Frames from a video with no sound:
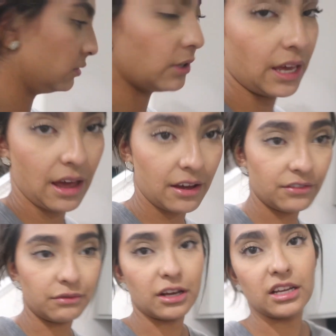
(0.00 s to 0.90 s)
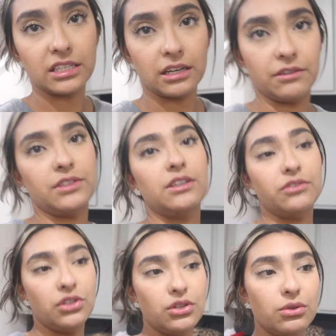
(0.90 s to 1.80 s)
Okay, I have a ton of stuff
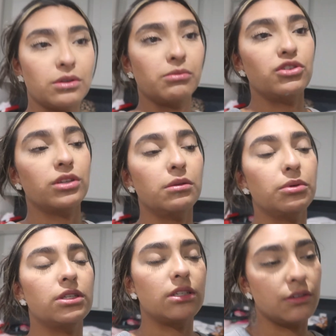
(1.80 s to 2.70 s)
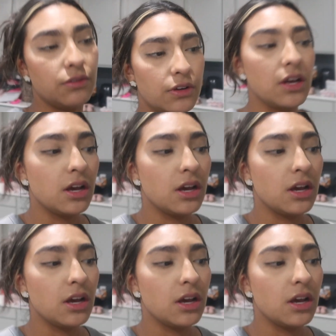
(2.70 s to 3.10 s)
to do, so I'm just gonna put stuff